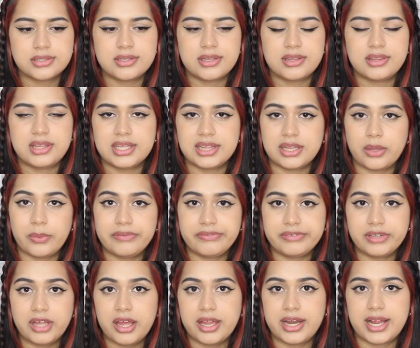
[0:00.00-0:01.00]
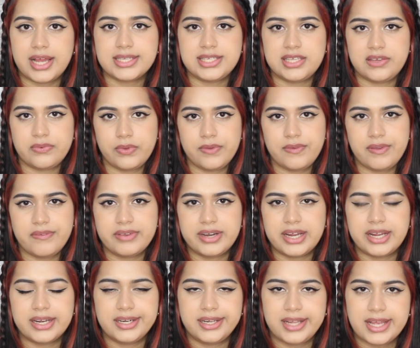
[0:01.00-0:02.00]
the thing that we've learned as if we even
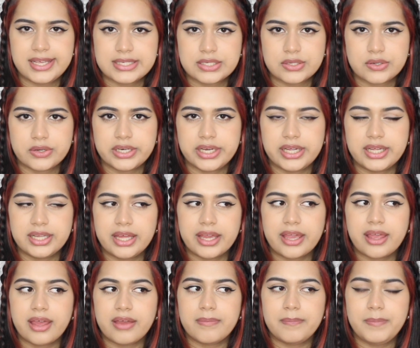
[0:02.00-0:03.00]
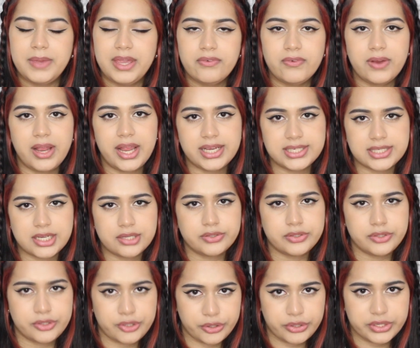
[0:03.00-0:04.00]
had a lesson on it. Like, me writing down
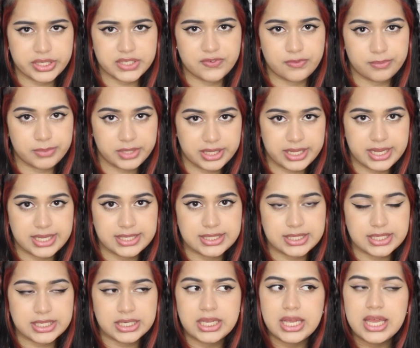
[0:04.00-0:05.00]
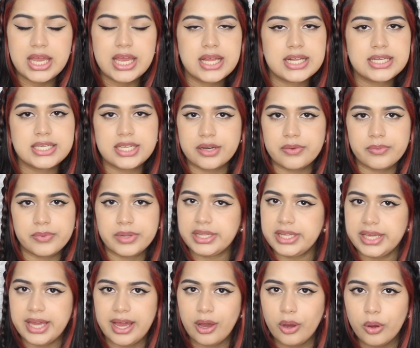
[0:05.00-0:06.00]
the notes from the lesson didn't
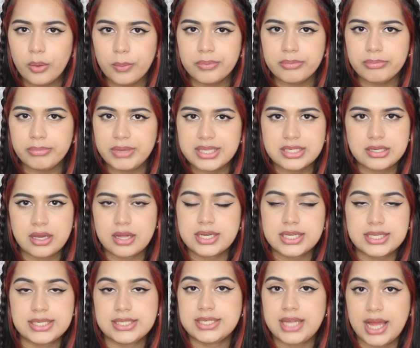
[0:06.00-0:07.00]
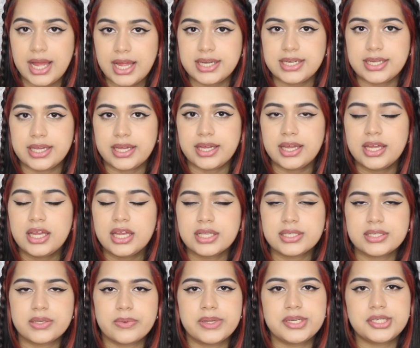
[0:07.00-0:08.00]
really help me to understand it.
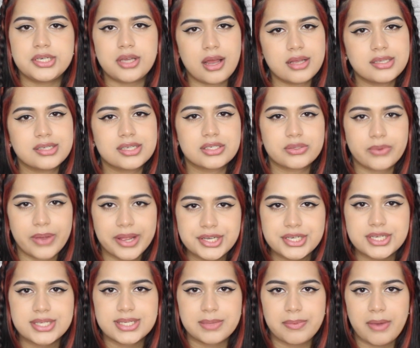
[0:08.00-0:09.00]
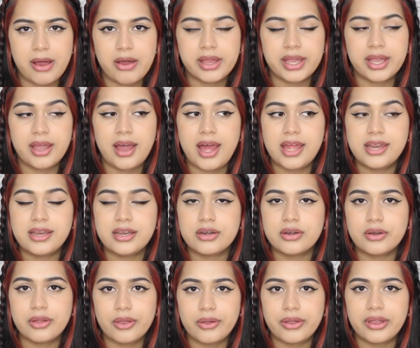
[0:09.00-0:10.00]
So when she asked us questions about it, I
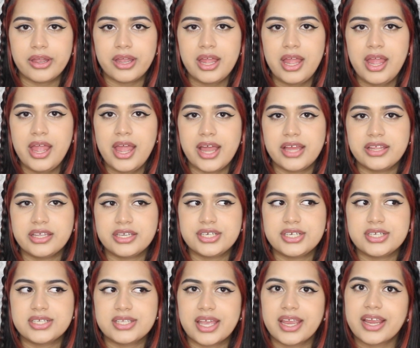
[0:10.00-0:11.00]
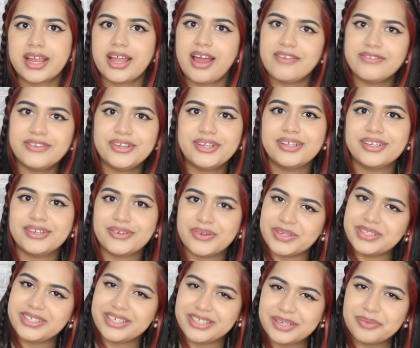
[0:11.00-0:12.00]
didn't know. And then she's like, have you
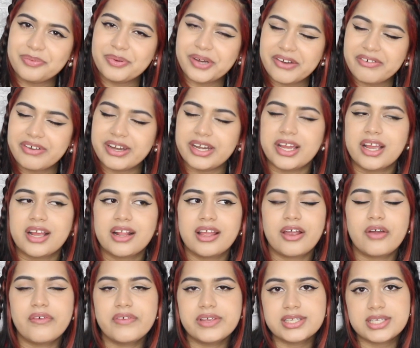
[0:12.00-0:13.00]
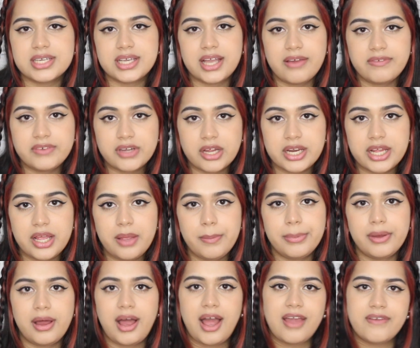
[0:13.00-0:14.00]
not done the pre-reading? Like, obviously I've done it,
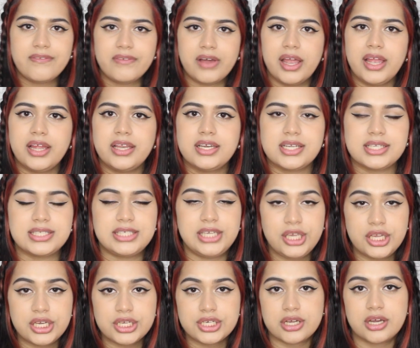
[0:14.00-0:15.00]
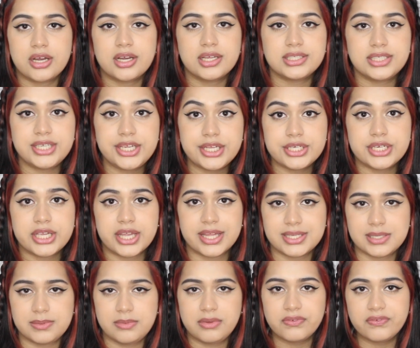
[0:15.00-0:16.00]
but I find a teacher teaching
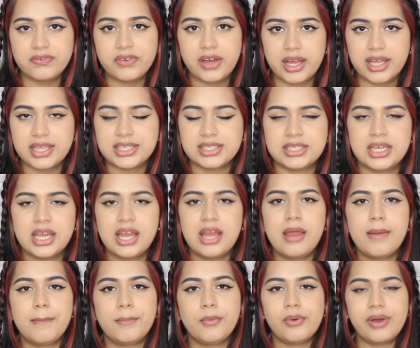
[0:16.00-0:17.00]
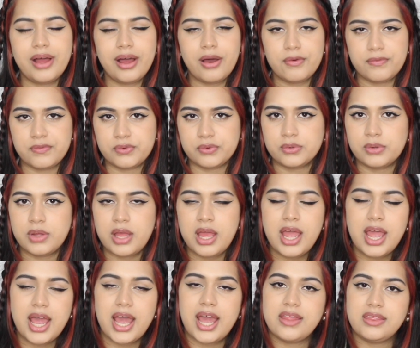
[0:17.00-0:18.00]
it to me first more helpful.
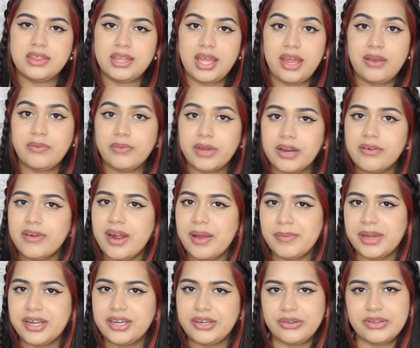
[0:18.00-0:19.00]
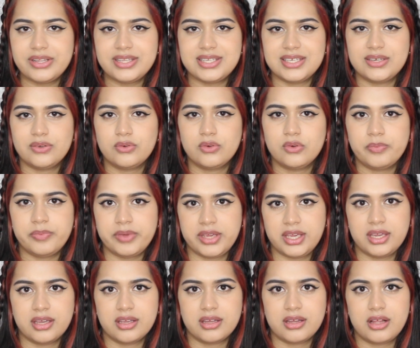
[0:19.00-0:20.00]
And then when I write my notes, it will
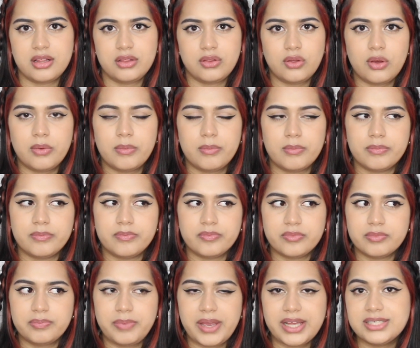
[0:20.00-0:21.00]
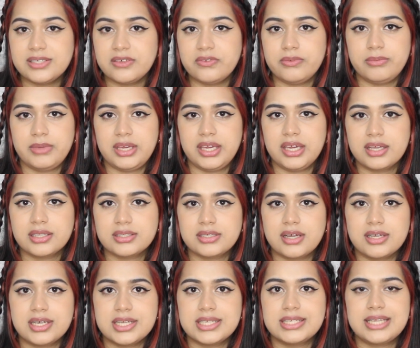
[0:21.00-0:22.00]
be a lot better for me to
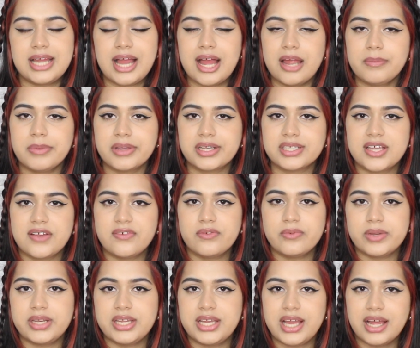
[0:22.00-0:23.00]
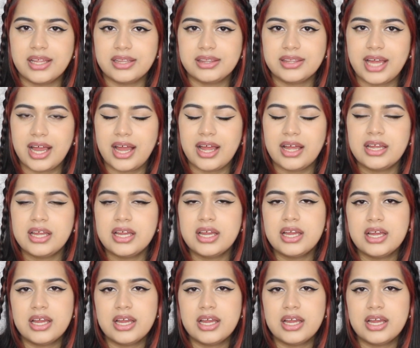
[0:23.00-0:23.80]
understand because I've already had that